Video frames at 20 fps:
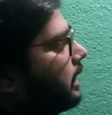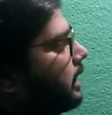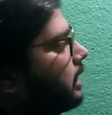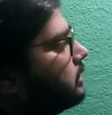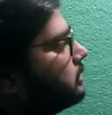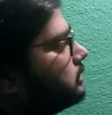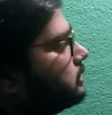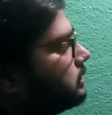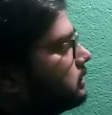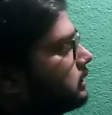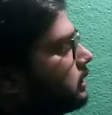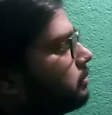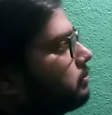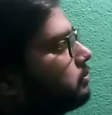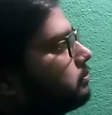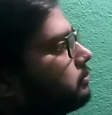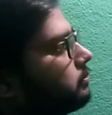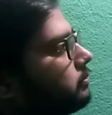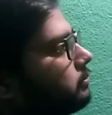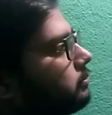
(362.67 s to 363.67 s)
and
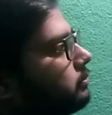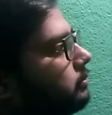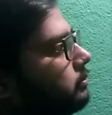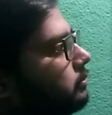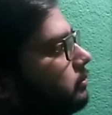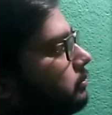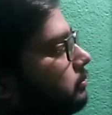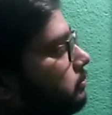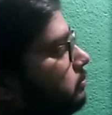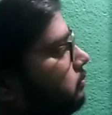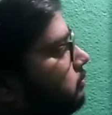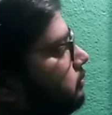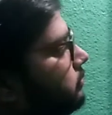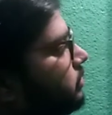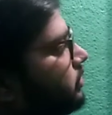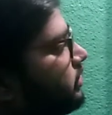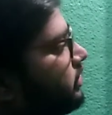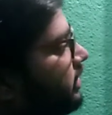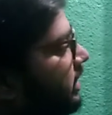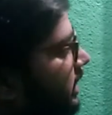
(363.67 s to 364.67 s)
some
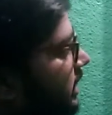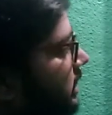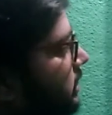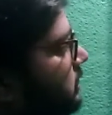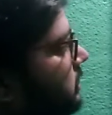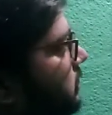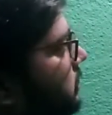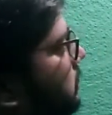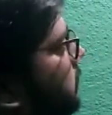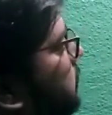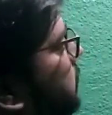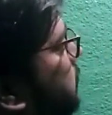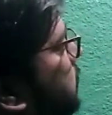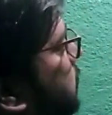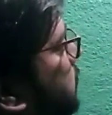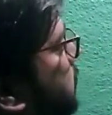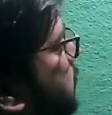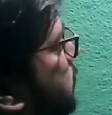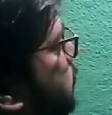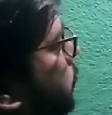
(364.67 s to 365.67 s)
change
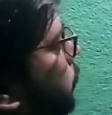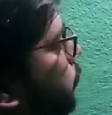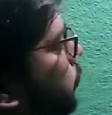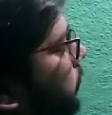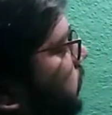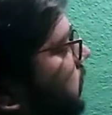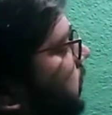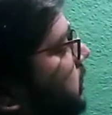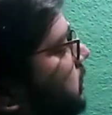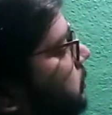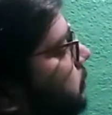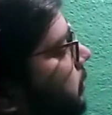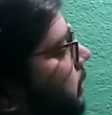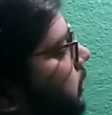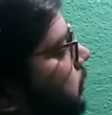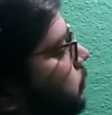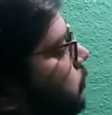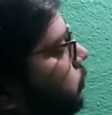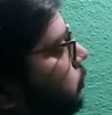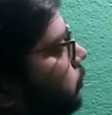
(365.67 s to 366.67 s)
with
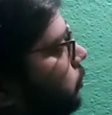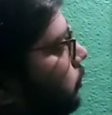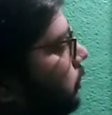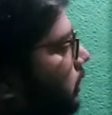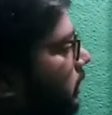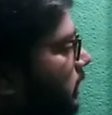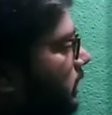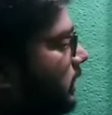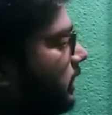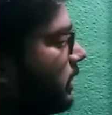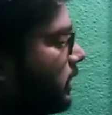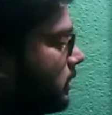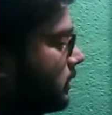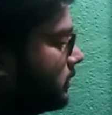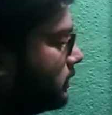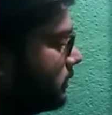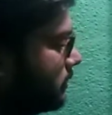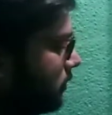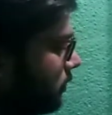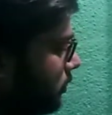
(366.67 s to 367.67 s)
respect to
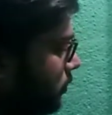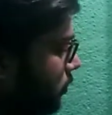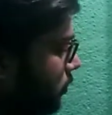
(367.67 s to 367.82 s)
dx.